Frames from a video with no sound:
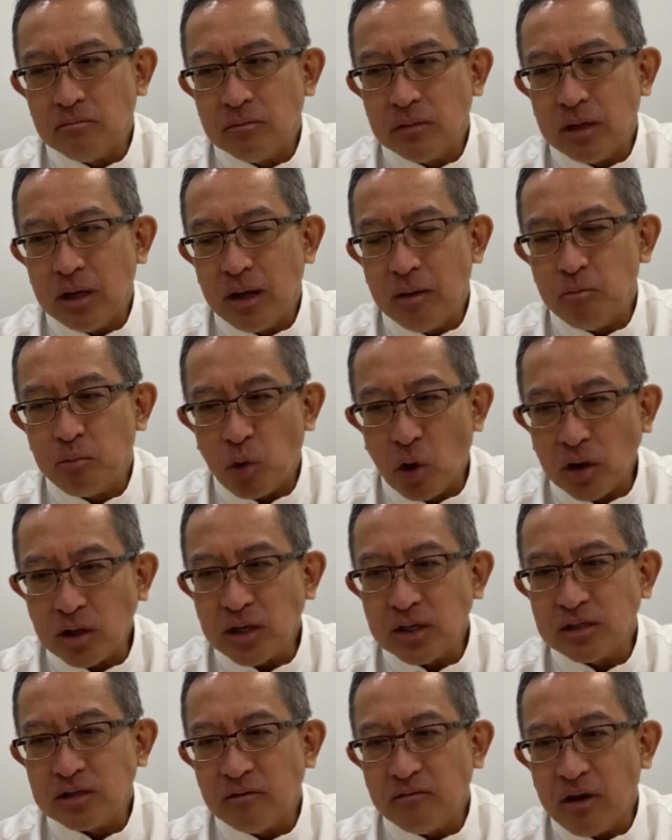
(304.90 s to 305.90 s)
the
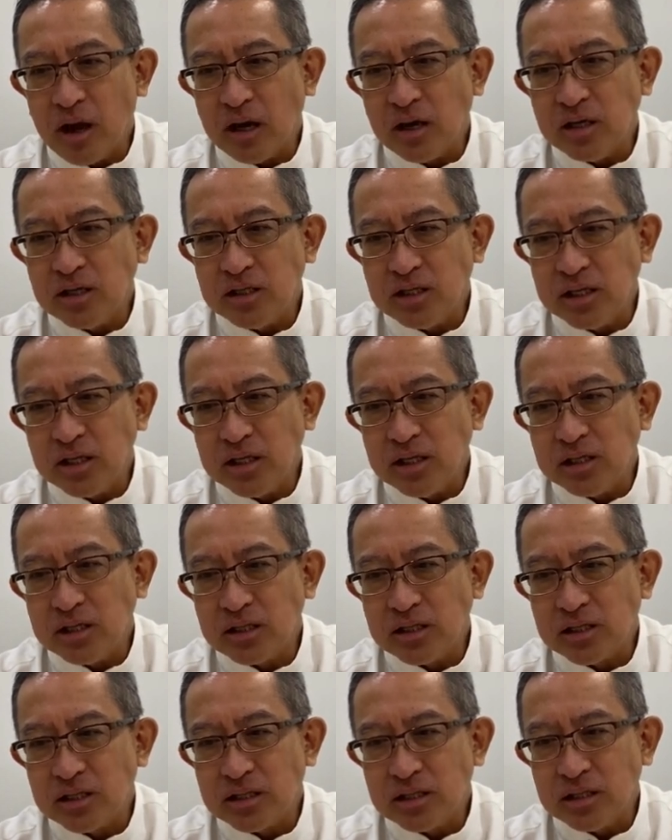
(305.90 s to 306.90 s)
importance of energy
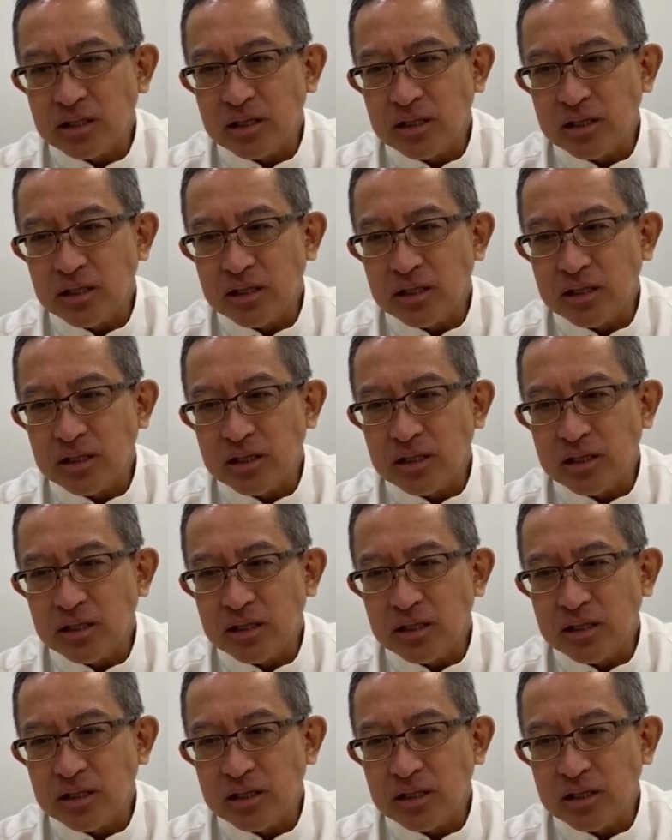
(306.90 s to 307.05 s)
is